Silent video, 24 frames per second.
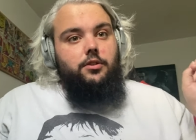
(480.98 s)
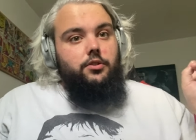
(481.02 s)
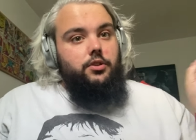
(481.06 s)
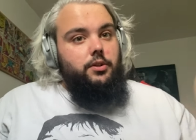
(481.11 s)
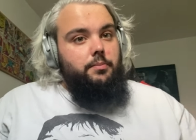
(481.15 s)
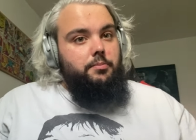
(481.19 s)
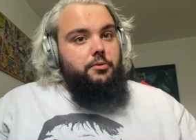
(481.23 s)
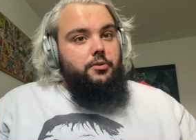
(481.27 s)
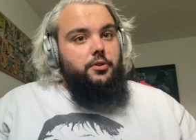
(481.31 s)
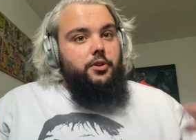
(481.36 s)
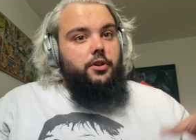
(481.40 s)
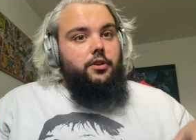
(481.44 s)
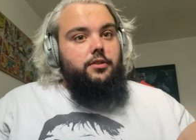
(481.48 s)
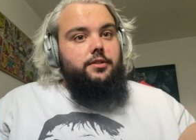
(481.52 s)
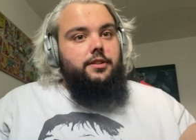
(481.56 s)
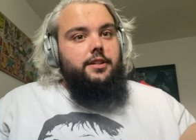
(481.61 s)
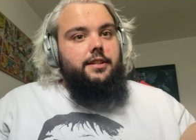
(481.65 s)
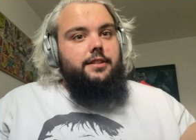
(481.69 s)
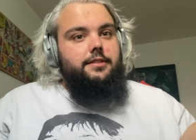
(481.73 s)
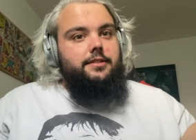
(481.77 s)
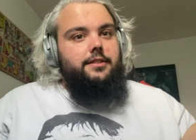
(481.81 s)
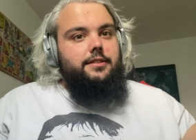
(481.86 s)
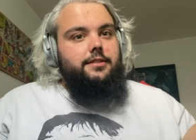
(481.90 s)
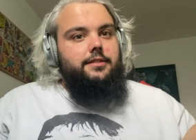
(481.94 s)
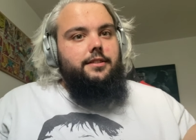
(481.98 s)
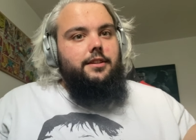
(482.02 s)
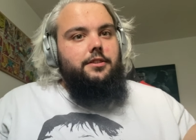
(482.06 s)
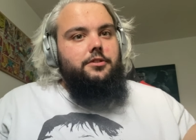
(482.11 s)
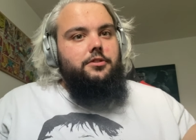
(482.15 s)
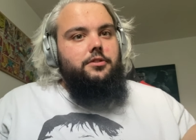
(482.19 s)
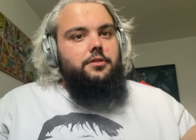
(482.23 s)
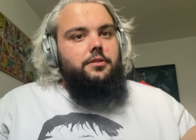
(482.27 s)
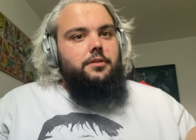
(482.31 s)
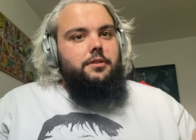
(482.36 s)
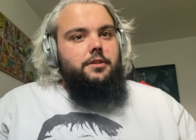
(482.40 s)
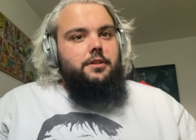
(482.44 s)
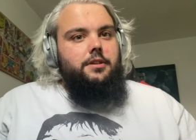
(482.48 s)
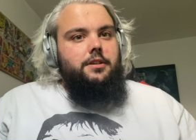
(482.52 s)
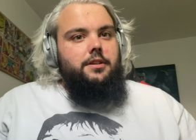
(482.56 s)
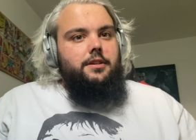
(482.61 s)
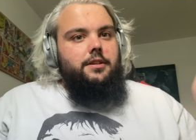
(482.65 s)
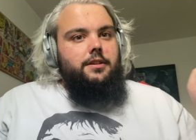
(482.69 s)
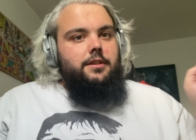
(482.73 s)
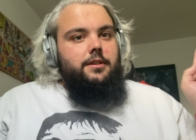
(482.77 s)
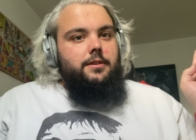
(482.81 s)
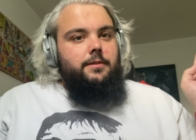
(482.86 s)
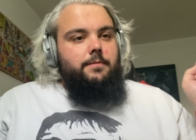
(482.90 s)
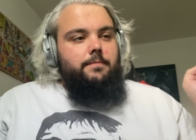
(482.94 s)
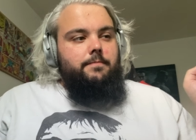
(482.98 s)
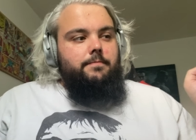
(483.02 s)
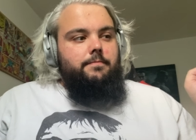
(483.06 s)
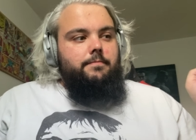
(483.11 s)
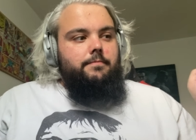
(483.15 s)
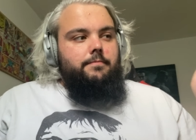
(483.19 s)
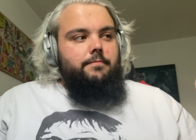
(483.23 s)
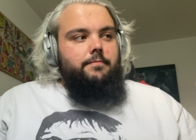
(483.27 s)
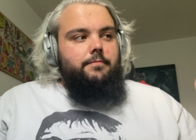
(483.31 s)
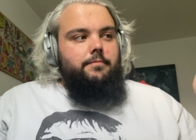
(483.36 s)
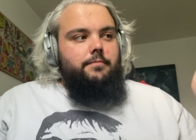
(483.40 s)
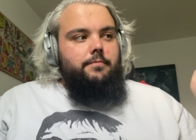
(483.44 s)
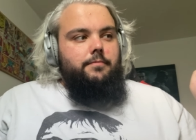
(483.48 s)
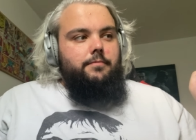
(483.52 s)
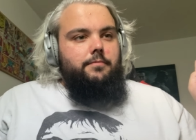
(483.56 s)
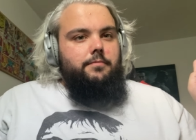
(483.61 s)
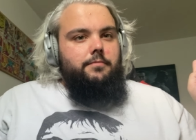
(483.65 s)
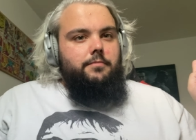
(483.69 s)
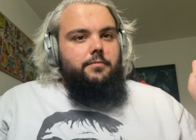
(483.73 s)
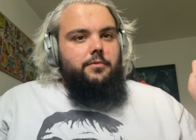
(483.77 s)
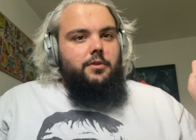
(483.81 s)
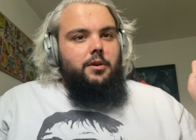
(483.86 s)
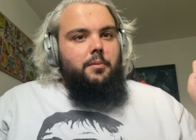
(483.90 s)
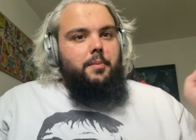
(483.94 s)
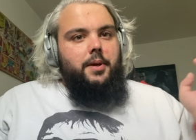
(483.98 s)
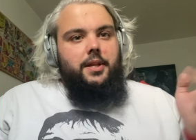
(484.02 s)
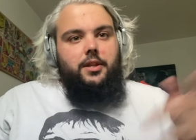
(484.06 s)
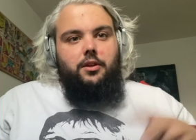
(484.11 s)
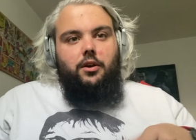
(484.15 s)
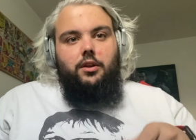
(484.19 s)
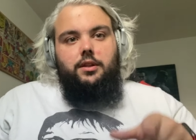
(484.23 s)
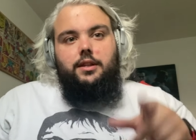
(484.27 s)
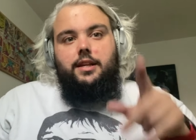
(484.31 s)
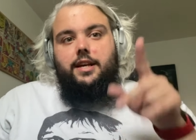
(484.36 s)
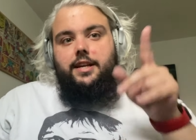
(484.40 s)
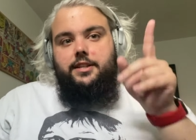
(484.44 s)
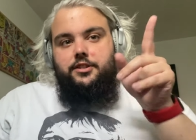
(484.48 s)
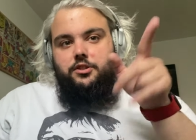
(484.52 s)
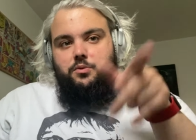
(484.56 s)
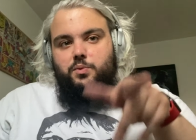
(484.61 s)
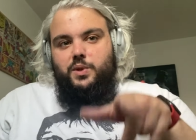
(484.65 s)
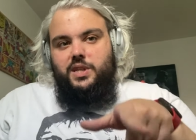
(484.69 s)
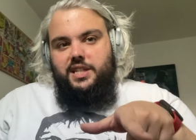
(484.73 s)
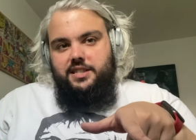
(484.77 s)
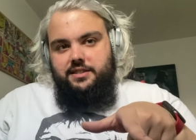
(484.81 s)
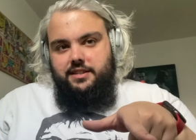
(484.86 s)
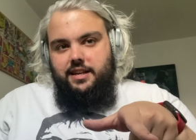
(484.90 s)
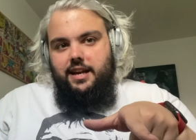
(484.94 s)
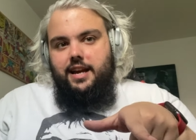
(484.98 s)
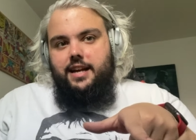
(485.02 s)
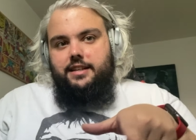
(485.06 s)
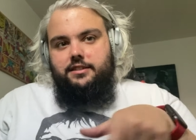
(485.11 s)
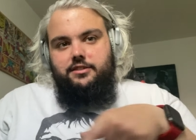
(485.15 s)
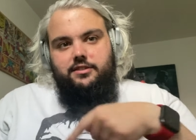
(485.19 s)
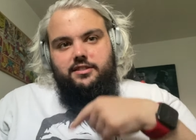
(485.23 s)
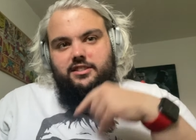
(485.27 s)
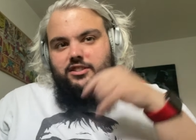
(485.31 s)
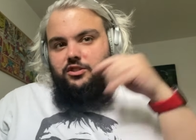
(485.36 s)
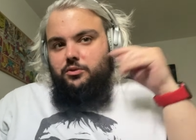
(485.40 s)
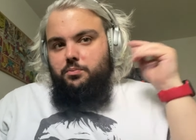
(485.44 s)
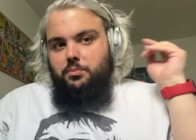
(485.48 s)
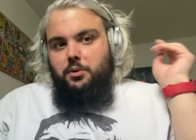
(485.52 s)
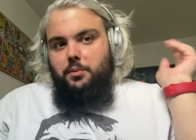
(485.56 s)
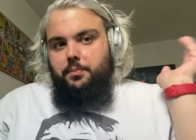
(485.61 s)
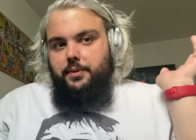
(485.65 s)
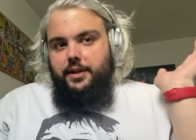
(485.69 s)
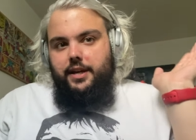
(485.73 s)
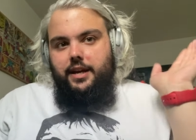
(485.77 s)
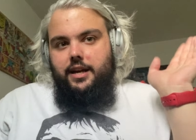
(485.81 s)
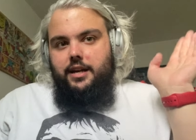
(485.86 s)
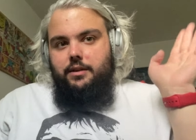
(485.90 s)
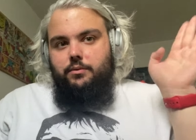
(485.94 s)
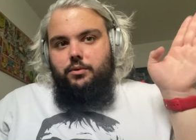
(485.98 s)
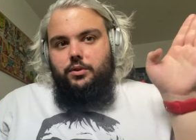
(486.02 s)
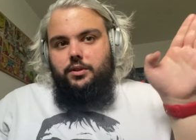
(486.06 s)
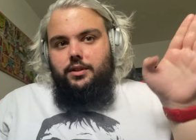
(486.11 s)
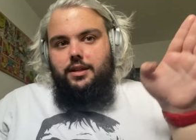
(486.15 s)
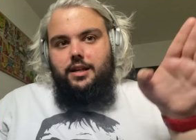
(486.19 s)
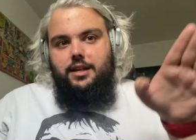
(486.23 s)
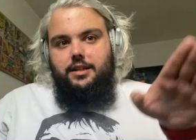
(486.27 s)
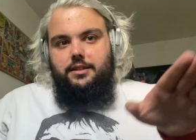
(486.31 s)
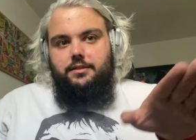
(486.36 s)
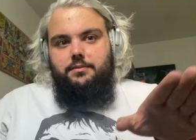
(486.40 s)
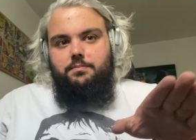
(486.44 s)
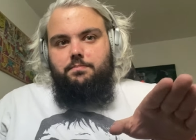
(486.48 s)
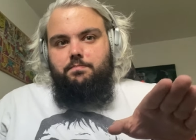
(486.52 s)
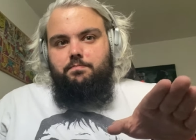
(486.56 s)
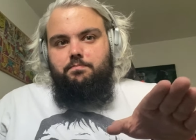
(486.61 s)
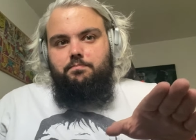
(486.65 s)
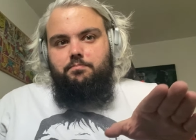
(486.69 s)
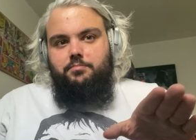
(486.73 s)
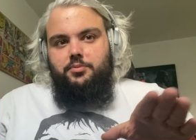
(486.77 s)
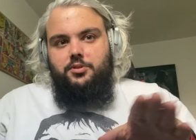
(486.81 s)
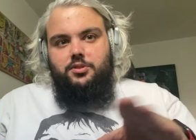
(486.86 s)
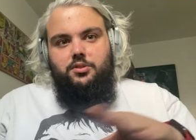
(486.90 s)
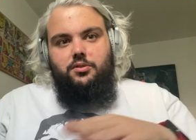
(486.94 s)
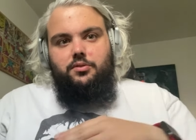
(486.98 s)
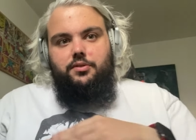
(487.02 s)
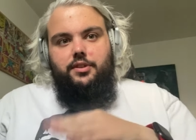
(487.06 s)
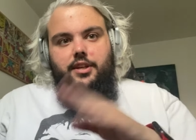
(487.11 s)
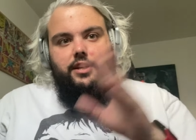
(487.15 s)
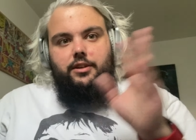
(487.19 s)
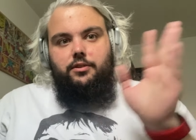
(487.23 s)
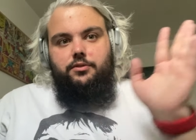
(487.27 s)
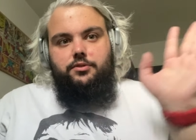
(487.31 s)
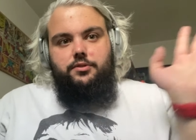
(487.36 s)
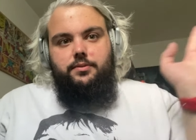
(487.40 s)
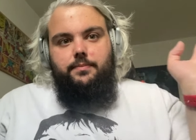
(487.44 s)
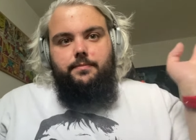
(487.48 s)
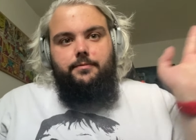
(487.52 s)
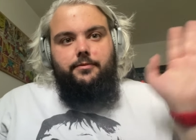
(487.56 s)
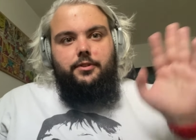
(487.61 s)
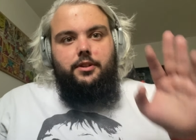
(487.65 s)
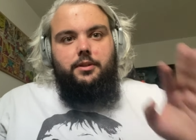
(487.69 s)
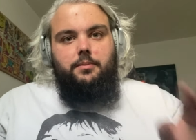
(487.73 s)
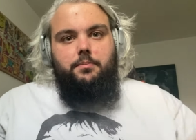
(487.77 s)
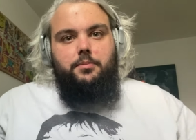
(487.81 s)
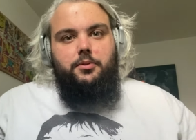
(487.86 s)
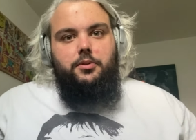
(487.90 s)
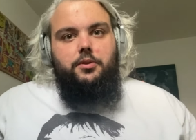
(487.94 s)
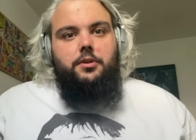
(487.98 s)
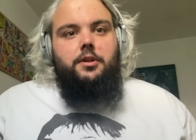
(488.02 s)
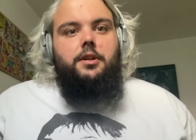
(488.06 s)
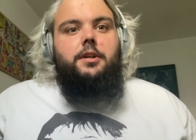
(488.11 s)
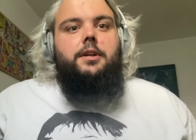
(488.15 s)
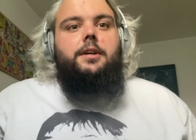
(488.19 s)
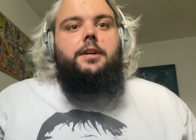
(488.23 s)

on the Brew York tasting session. Well, I mean, not later when this airs, because this will probably air on, like, Sunday or something, but...